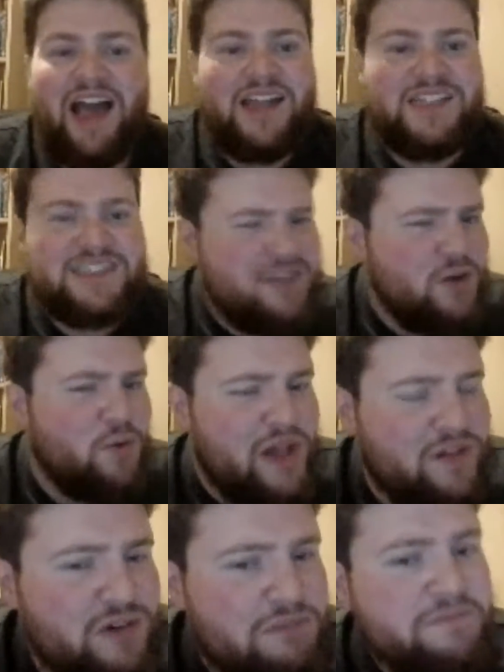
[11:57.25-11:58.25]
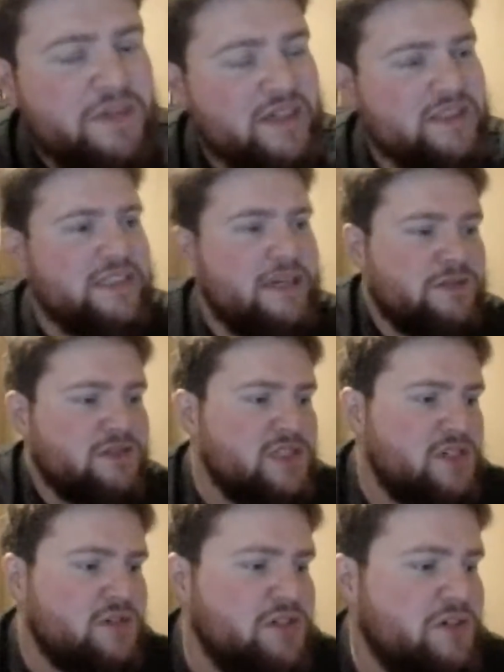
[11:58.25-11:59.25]
and it doesn't go well for him because it's an episode of
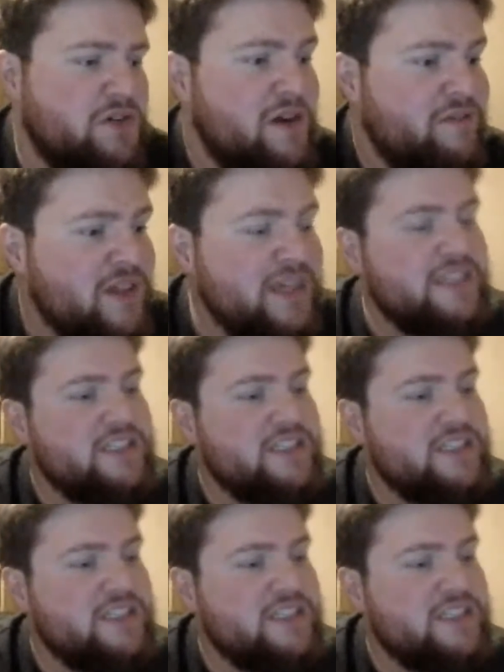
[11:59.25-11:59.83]
Doctor Who, and I feel